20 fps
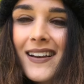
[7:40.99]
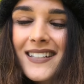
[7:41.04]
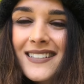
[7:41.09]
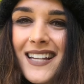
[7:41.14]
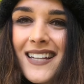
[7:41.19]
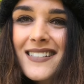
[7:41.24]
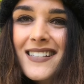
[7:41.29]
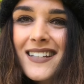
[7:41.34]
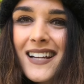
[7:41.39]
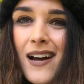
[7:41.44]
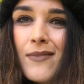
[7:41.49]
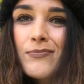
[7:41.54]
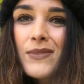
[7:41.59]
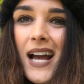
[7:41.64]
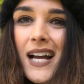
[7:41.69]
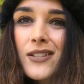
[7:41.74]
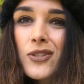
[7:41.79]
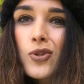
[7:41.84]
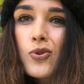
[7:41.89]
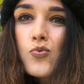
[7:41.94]
It doesn't come
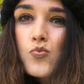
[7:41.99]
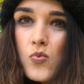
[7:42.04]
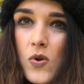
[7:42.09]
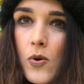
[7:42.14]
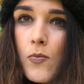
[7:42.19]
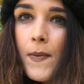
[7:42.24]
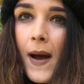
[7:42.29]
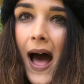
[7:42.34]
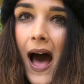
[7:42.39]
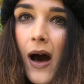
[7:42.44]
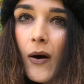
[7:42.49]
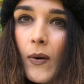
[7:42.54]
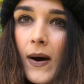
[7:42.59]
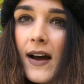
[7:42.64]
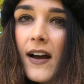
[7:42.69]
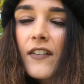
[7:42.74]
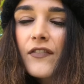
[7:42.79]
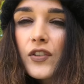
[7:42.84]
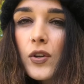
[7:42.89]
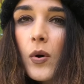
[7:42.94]
down to willpower.
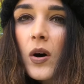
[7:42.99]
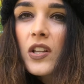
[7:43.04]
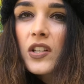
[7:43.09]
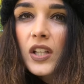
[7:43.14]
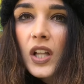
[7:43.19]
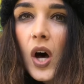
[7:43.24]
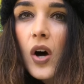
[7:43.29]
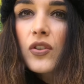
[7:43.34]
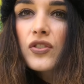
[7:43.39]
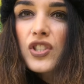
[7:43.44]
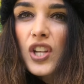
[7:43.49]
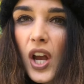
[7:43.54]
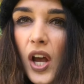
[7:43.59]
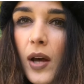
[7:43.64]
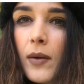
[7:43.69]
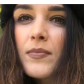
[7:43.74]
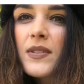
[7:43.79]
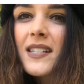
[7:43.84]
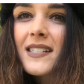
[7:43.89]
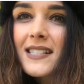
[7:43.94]
If you want
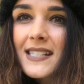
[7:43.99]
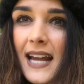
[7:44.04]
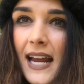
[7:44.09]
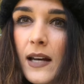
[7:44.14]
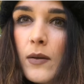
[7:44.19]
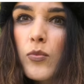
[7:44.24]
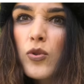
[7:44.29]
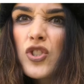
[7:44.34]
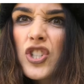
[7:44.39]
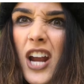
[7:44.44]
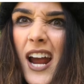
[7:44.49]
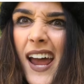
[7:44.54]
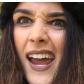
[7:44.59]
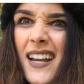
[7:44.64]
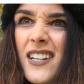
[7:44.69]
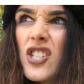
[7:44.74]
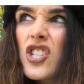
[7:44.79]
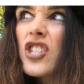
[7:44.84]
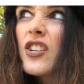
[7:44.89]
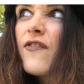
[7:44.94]
long-term sustainable
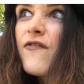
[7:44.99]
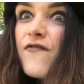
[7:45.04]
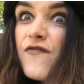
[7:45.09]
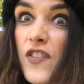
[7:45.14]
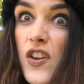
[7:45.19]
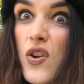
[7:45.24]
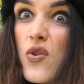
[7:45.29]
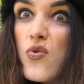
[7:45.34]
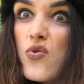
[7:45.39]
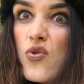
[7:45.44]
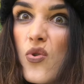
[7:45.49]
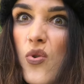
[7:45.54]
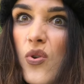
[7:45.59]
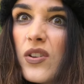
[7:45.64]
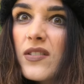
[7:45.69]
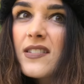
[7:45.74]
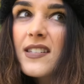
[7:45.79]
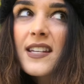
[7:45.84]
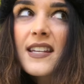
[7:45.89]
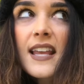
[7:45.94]
change to feel
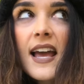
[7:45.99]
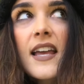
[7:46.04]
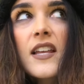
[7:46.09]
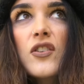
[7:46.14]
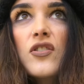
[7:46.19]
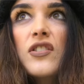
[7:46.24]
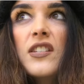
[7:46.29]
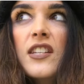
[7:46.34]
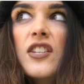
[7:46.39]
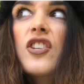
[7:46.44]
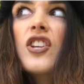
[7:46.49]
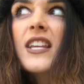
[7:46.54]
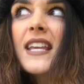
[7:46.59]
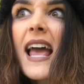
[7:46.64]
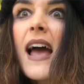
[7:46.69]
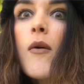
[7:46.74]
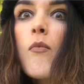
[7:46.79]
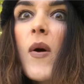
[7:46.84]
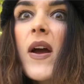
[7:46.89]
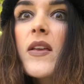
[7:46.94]
good, to get you to
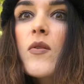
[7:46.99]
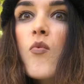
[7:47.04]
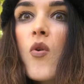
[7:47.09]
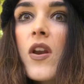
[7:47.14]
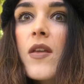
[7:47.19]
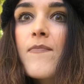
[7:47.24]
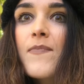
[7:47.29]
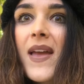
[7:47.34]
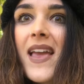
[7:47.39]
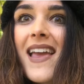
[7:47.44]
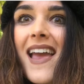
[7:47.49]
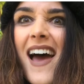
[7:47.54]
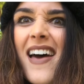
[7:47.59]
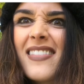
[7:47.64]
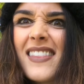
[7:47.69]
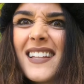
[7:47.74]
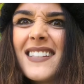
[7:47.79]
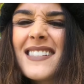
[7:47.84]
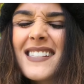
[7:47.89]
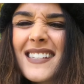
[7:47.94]
get where you want to be
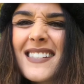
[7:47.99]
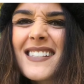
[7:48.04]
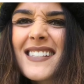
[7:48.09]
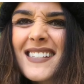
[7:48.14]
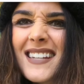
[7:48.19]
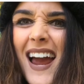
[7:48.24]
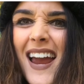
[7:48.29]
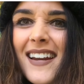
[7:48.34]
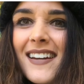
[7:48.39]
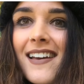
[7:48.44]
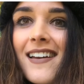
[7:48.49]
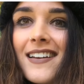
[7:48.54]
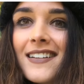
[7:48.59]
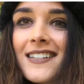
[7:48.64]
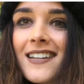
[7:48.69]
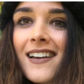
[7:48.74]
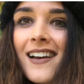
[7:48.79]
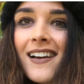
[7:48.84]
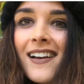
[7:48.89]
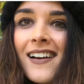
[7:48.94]
and then sustain
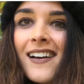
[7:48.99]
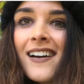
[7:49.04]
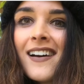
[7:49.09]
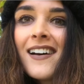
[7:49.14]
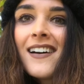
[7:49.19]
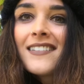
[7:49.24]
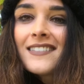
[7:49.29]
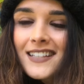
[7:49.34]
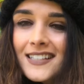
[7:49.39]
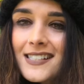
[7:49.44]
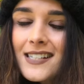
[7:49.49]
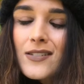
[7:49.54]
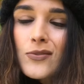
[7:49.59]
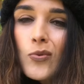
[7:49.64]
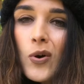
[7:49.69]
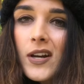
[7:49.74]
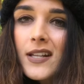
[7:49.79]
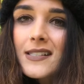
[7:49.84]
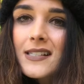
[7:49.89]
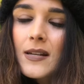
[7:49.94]
it, this is
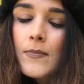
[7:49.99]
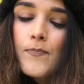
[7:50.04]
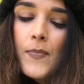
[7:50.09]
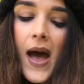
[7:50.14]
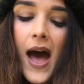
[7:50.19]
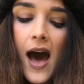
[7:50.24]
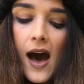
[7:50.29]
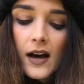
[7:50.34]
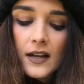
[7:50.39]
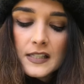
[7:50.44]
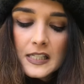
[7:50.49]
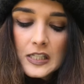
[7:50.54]
what it's about.